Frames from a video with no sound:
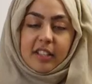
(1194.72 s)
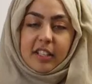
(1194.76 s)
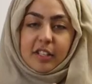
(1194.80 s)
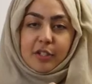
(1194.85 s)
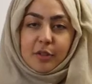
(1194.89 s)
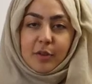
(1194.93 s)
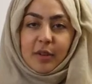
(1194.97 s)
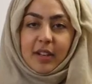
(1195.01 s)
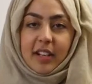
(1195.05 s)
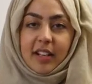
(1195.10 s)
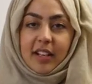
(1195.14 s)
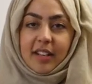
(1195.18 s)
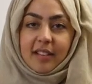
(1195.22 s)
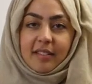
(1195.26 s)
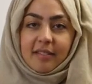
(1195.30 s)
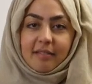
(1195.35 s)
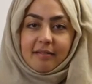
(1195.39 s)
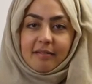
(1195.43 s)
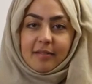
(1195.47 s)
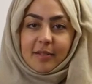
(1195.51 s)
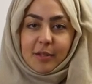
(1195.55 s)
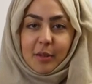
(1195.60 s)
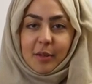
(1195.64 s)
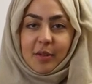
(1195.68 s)
literally
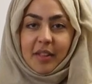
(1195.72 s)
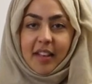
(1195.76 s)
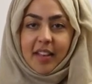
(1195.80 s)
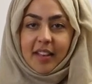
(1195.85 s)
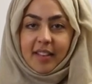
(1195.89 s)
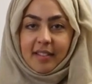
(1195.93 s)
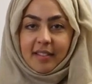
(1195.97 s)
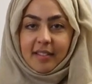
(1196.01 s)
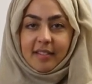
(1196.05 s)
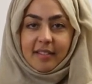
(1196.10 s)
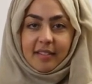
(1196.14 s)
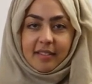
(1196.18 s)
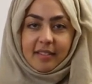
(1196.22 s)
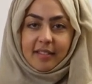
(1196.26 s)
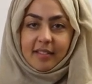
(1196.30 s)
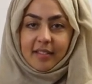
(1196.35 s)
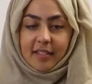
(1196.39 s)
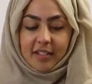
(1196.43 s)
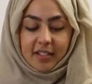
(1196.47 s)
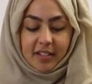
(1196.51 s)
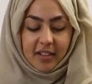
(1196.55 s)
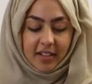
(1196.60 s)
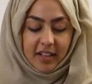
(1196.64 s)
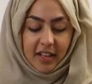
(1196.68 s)
do that,
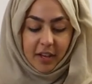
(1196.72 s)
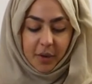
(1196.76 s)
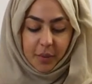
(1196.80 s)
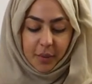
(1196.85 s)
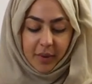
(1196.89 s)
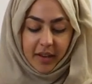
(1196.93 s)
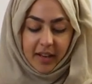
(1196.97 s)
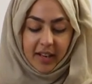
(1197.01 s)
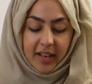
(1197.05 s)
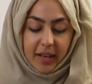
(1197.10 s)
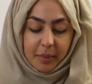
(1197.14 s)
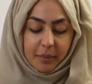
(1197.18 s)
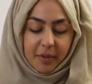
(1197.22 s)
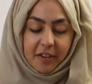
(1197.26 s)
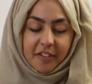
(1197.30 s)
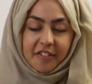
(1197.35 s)
chuck it away.